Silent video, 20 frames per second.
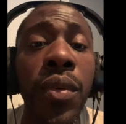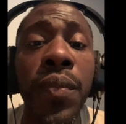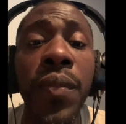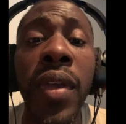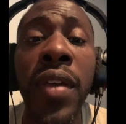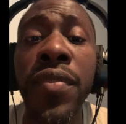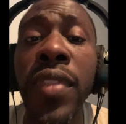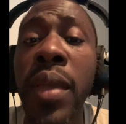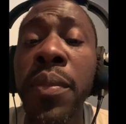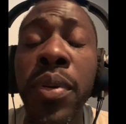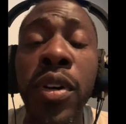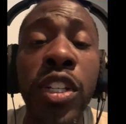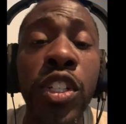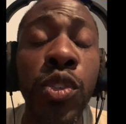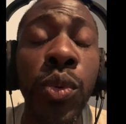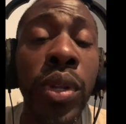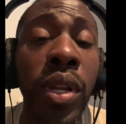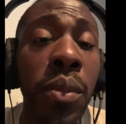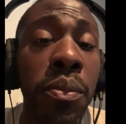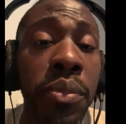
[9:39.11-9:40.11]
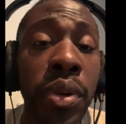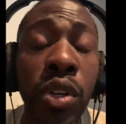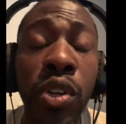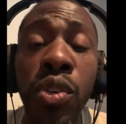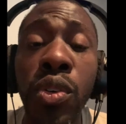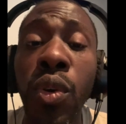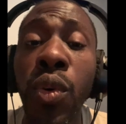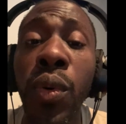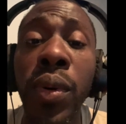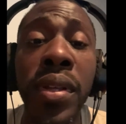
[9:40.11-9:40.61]
If they put you in a
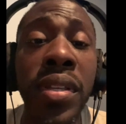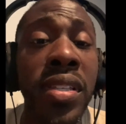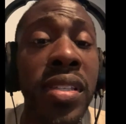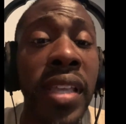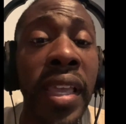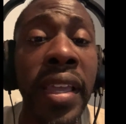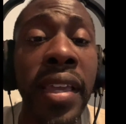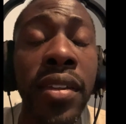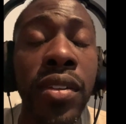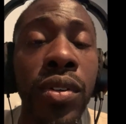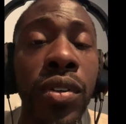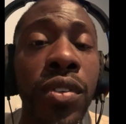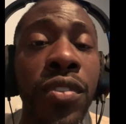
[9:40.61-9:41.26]
boot or a sandal,